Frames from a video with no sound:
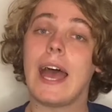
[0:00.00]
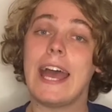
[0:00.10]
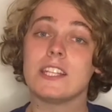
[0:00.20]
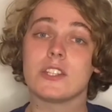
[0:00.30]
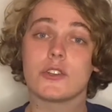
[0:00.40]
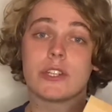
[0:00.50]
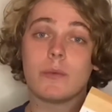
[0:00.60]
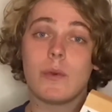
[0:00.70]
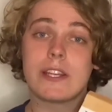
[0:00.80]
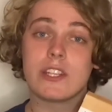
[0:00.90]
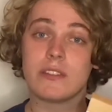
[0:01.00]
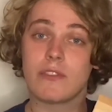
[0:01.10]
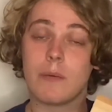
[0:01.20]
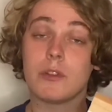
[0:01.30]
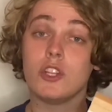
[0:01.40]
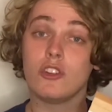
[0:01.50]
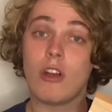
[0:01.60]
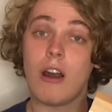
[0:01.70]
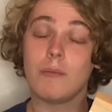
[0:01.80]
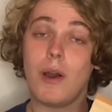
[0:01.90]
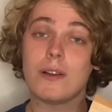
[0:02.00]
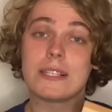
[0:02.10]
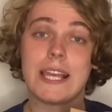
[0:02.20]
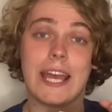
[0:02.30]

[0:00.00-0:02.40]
answer some questions from the talk box